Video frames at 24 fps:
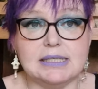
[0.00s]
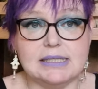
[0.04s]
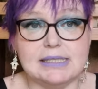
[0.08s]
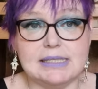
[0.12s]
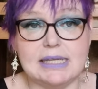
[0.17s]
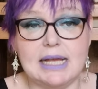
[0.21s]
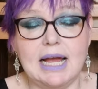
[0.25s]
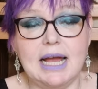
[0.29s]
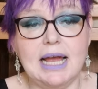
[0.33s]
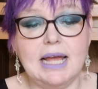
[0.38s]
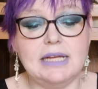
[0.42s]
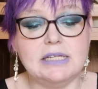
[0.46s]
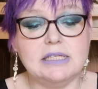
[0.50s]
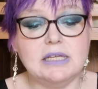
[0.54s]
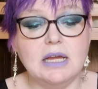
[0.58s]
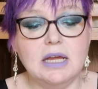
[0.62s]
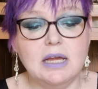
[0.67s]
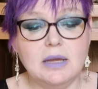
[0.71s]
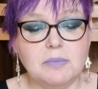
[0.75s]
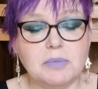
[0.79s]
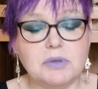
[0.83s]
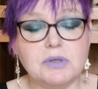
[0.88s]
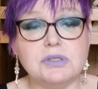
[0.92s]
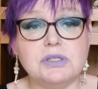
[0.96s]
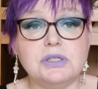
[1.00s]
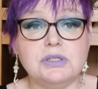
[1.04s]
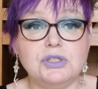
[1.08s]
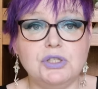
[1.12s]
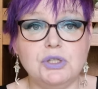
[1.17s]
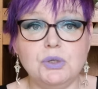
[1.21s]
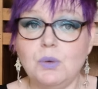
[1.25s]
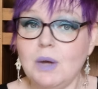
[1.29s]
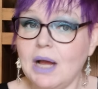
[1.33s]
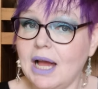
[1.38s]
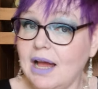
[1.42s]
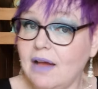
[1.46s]
site, because they
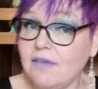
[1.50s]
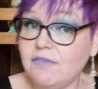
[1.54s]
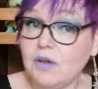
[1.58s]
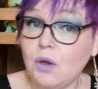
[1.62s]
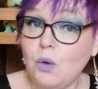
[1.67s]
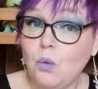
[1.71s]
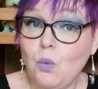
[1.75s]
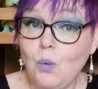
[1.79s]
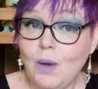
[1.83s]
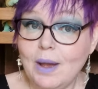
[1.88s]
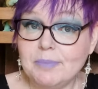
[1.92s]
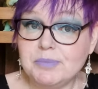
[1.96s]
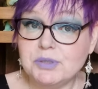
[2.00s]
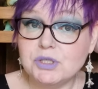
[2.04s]
do have a web